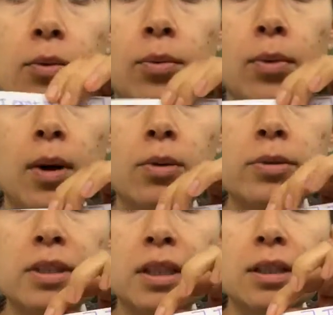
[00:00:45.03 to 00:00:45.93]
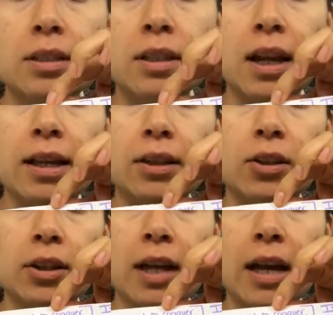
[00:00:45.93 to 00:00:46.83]
quote that I
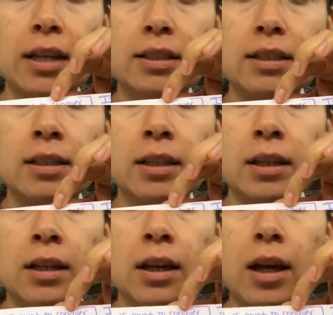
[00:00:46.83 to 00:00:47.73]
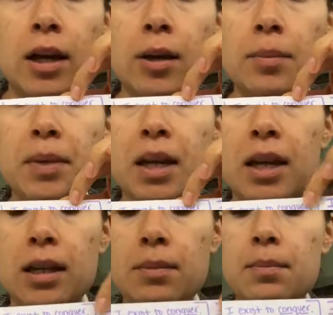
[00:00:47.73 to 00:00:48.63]
could look at,
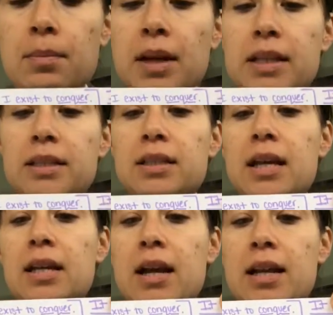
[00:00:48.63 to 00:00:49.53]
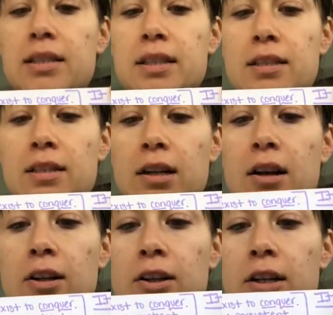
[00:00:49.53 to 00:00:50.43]
and mine said, "I exist to
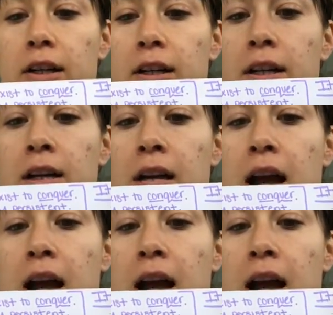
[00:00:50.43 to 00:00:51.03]
conquer.